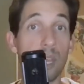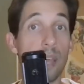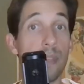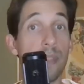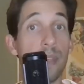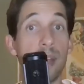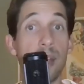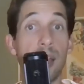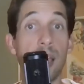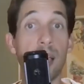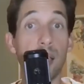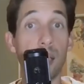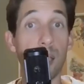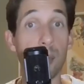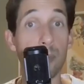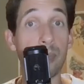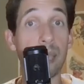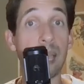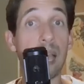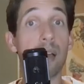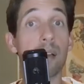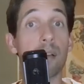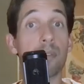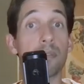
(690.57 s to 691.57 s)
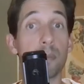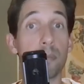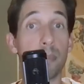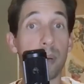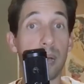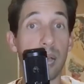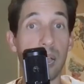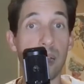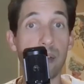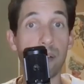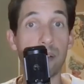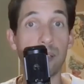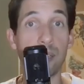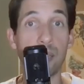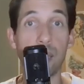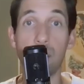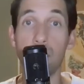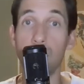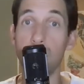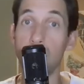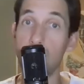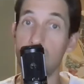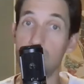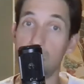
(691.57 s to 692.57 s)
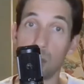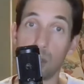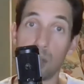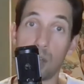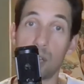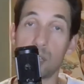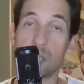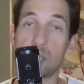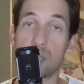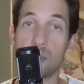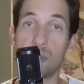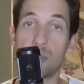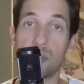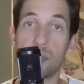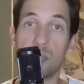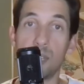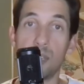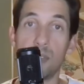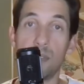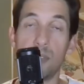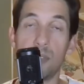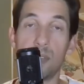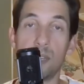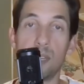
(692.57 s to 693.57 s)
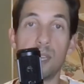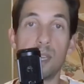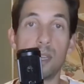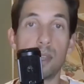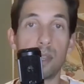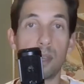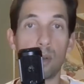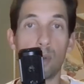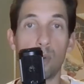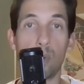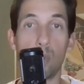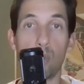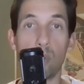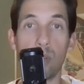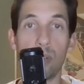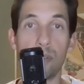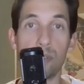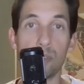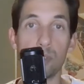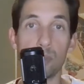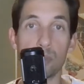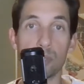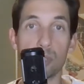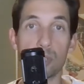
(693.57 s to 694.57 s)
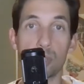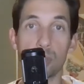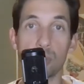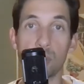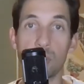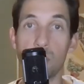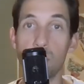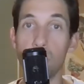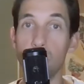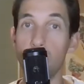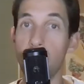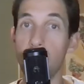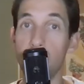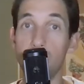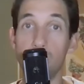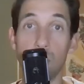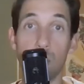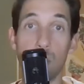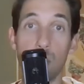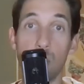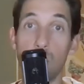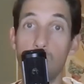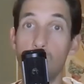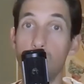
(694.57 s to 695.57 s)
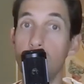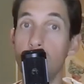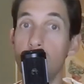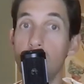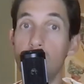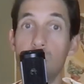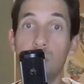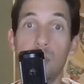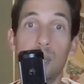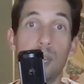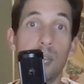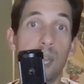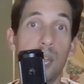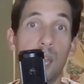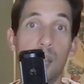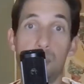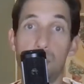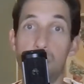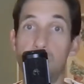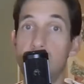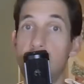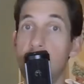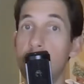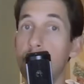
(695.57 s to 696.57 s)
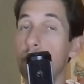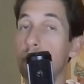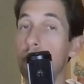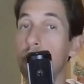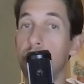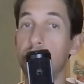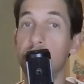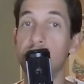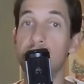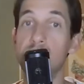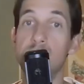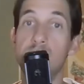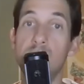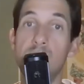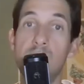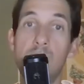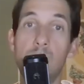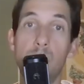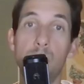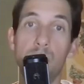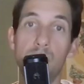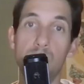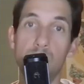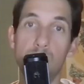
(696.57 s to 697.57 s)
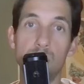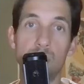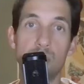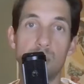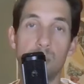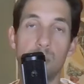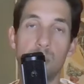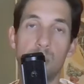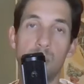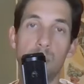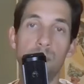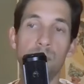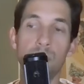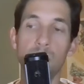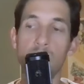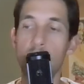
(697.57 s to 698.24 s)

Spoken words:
And then coming out of the pirating era and the loss of the DVD and that whole revenue stream, right? The home entertainment market is not what it used to be.